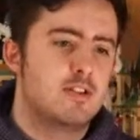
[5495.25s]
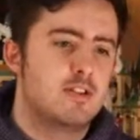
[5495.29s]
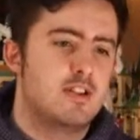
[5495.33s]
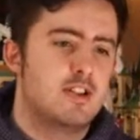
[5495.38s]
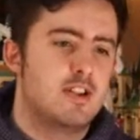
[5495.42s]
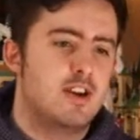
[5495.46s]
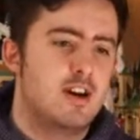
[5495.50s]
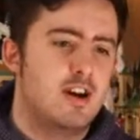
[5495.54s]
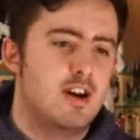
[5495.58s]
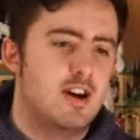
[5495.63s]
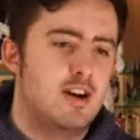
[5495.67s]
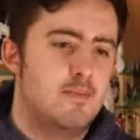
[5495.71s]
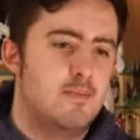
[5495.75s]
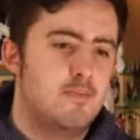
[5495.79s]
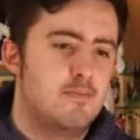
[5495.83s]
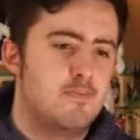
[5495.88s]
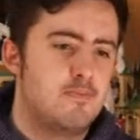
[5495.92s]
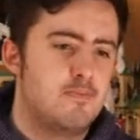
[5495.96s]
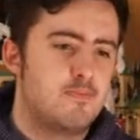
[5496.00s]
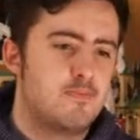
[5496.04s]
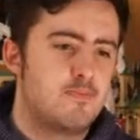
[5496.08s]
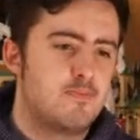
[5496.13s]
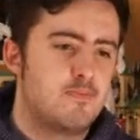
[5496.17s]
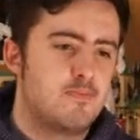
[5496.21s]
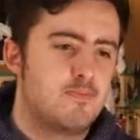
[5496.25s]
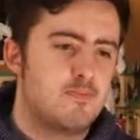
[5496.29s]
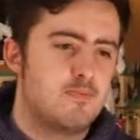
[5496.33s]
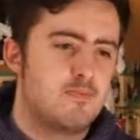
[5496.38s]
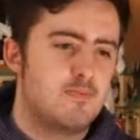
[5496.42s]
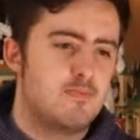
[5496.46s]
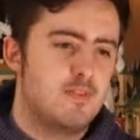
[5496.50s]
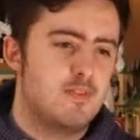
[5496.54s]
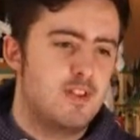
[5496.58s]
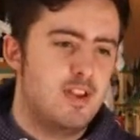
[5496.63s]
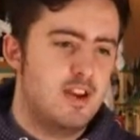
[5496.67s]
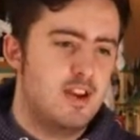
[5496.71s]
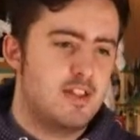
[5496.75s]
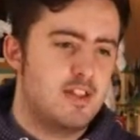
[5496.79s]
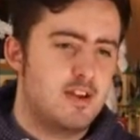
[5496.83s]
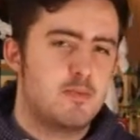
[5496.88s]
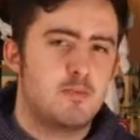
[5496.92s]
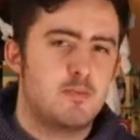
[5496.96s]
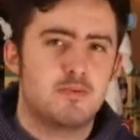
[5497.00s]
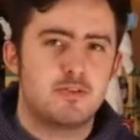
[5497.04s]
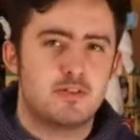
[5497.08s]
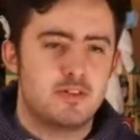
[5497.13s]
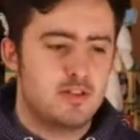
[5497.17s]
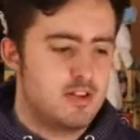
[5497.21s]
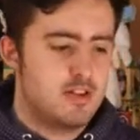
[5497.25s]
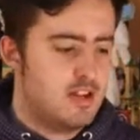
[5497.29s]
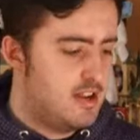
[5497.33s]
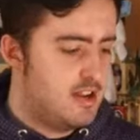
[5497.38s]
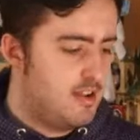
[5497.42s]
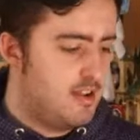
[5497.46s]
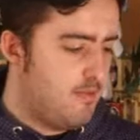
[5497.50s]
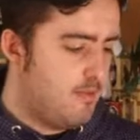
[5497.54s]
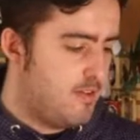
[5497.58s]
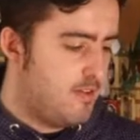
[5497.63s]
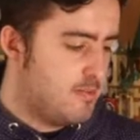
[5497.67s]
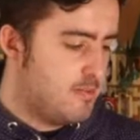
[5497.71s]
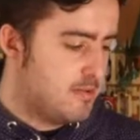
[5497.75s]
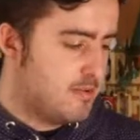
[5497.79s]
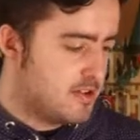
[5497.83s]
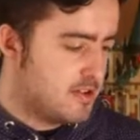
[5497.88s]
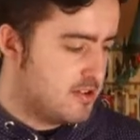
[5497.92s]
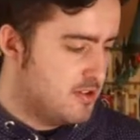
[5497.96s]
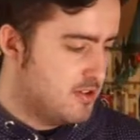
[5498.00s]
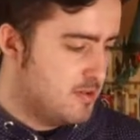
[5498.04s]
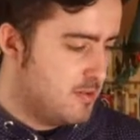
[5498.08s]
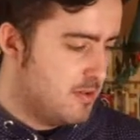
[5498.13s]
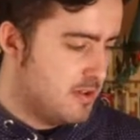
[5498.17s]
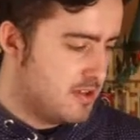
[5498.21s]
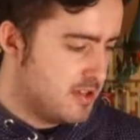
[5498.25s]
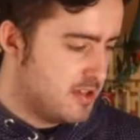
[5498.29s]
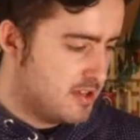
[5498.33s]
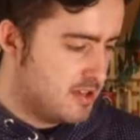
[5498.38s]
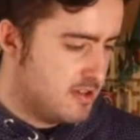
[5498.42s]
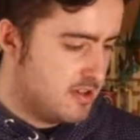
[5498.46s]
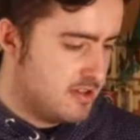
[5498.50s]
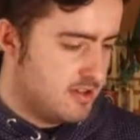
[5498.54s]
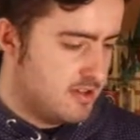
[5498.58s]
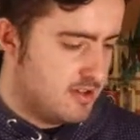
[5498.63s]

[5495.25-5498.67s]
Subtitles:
That wasn't in the film at all, was it?